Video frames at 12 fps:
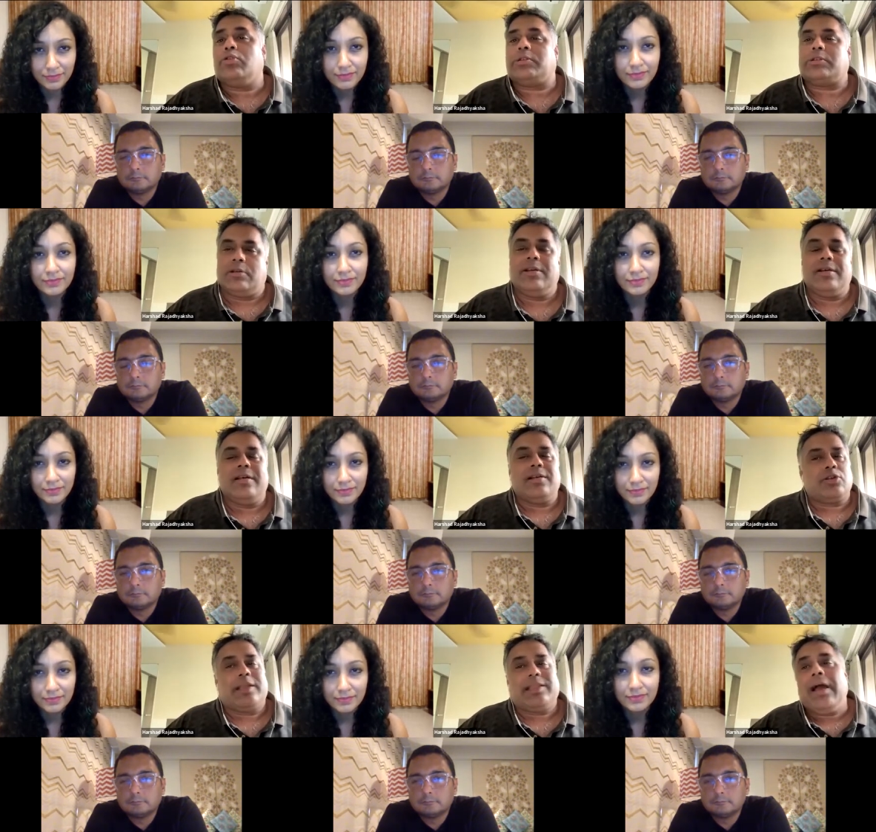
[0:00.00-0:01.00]
Speaker 1: was
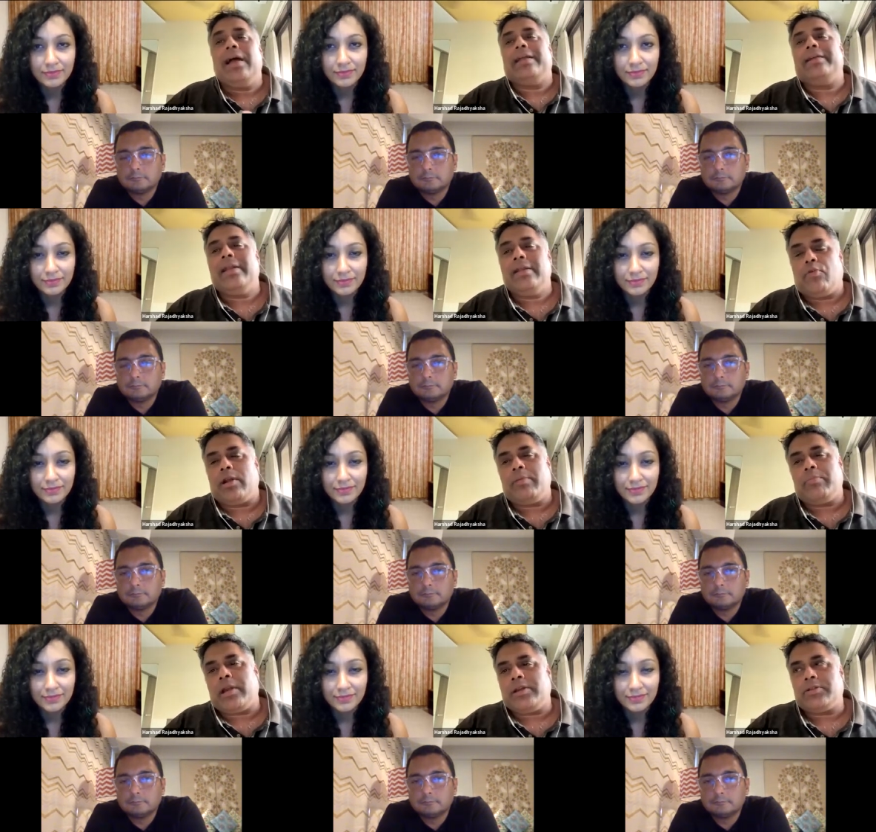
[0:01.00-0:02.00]
so i think our intent what
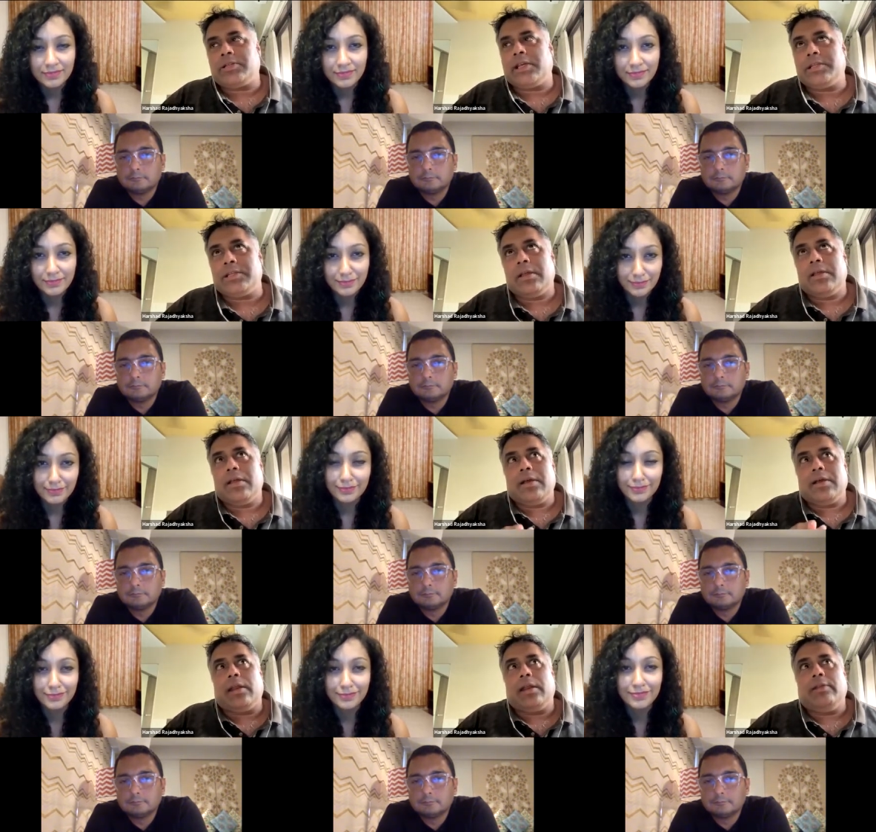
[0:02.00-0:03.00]
i'm trying to say is
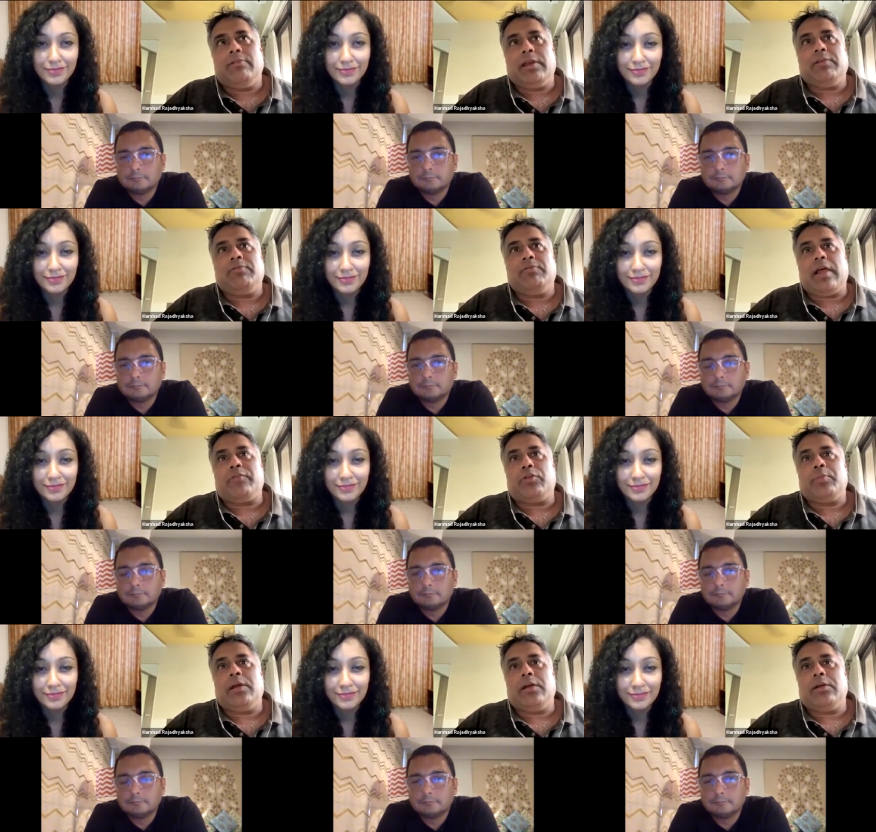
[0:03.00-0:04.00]
creativity will
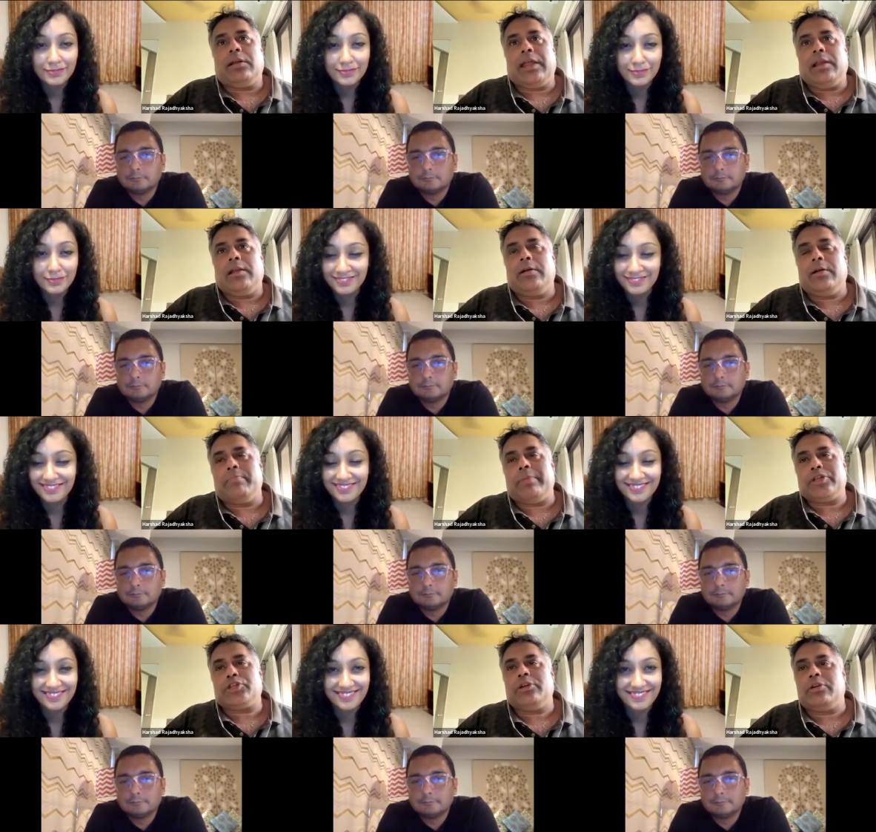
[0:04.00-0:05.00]
have to be a tailored
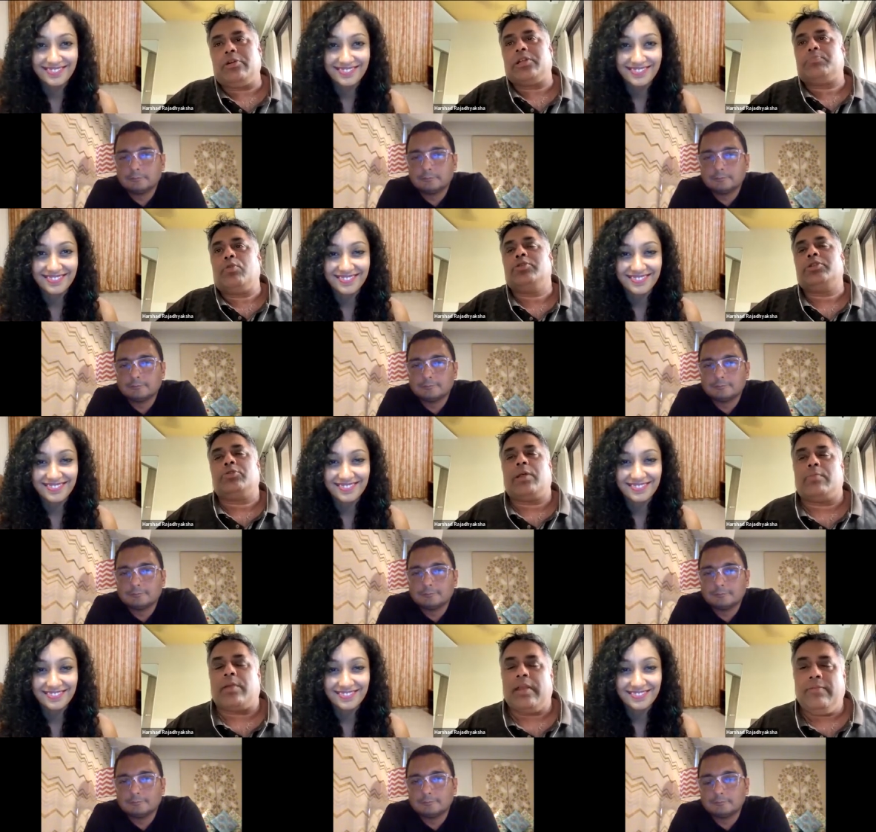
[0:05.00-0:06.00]
measured response to
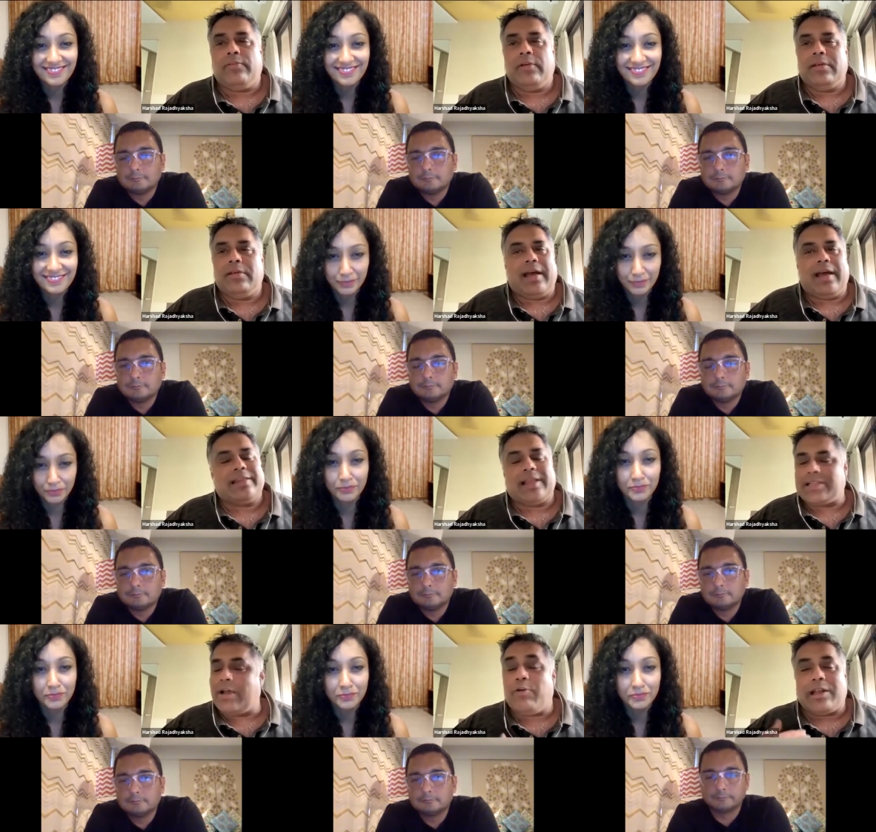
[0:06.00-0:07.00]
that brief and
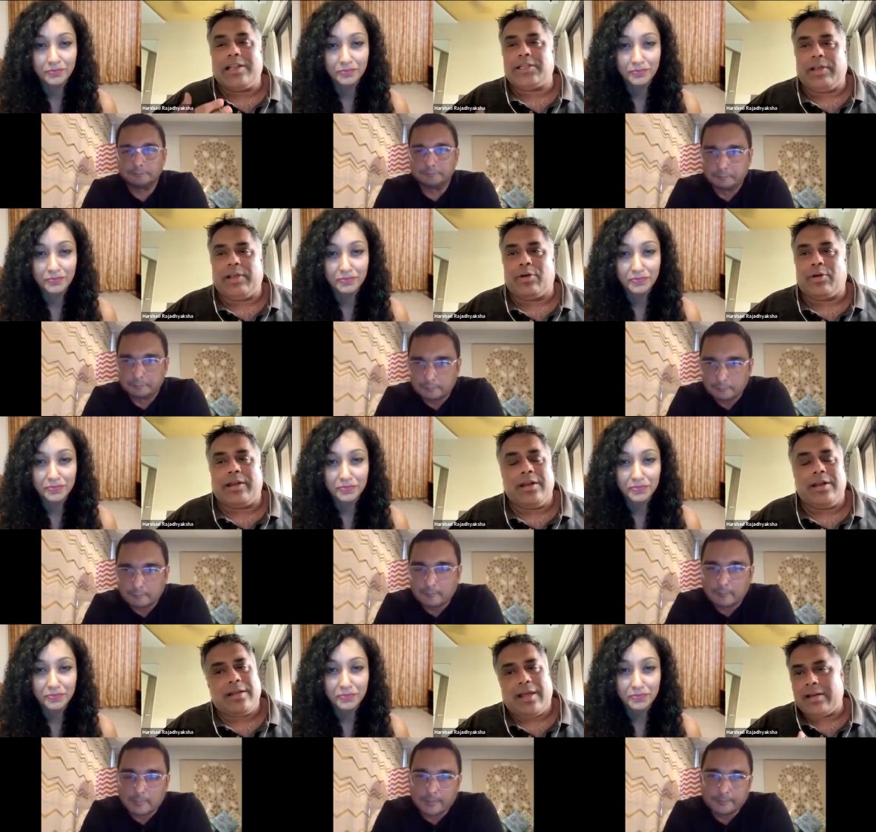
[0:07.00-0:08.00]
that's how at least we look at
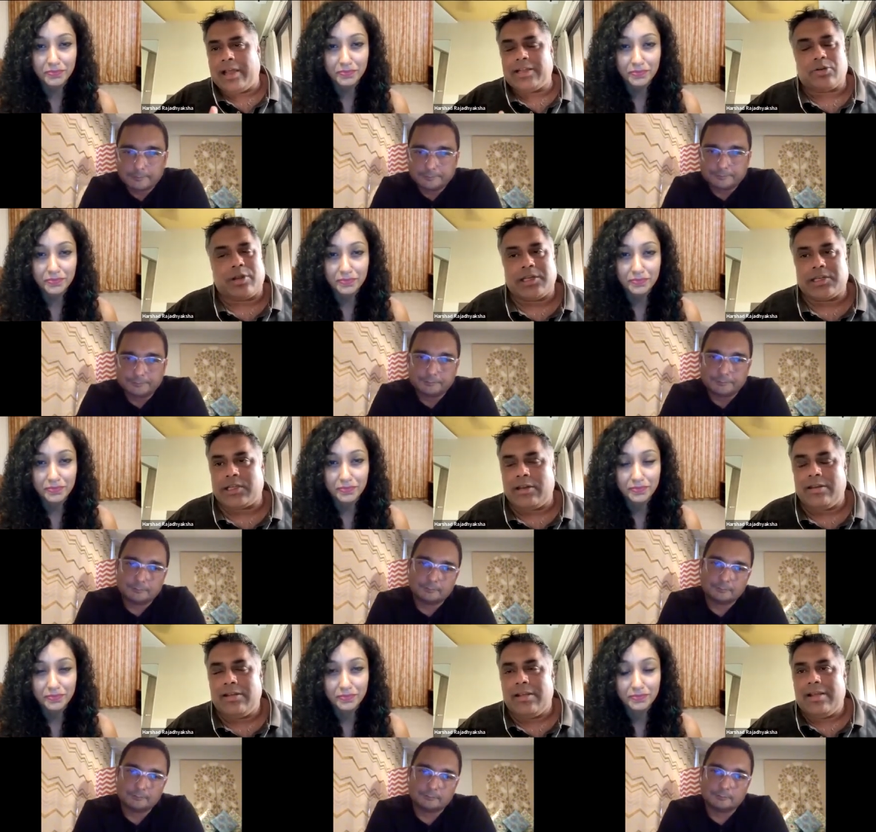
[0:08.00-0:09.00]
it and like sukesh
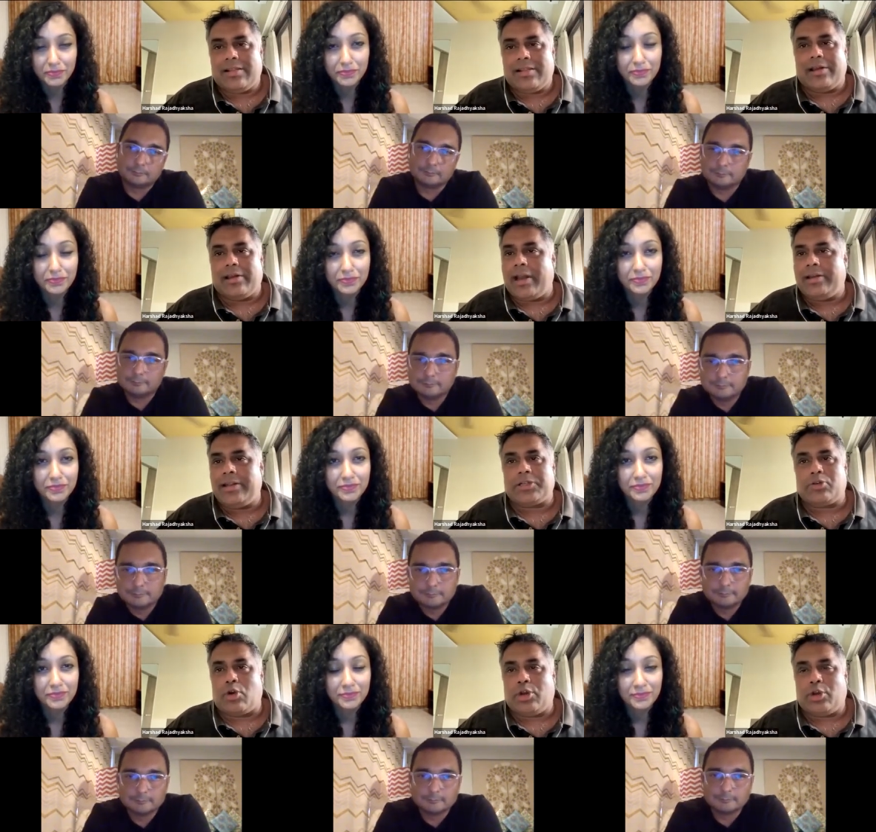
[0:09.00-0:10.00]
said the intent
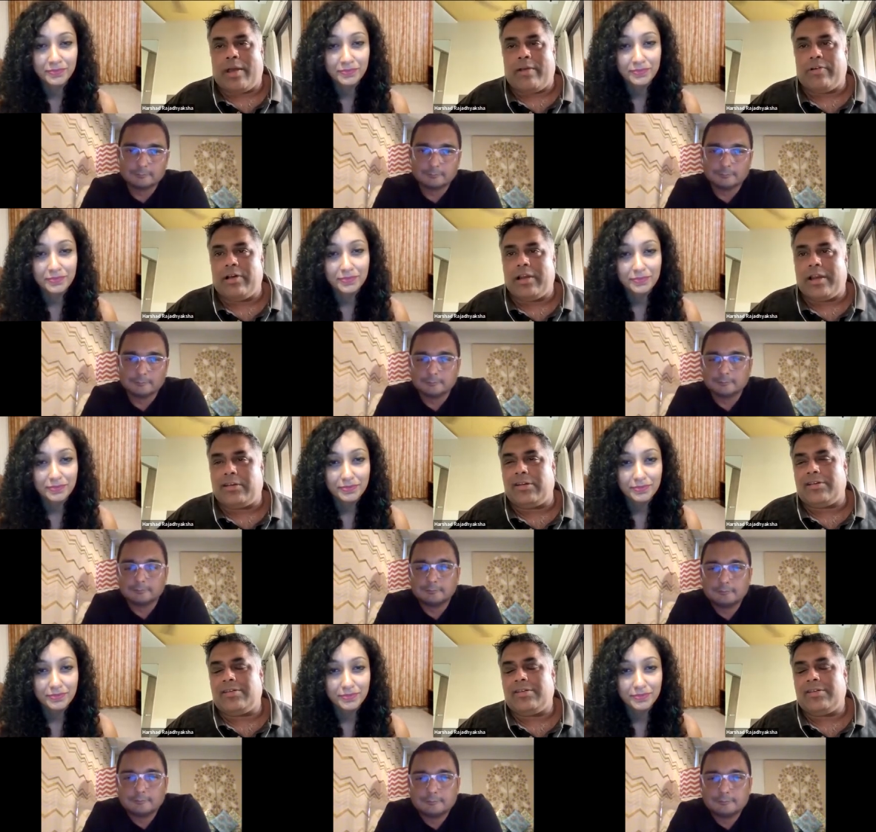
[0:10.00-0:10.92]
is not to ever let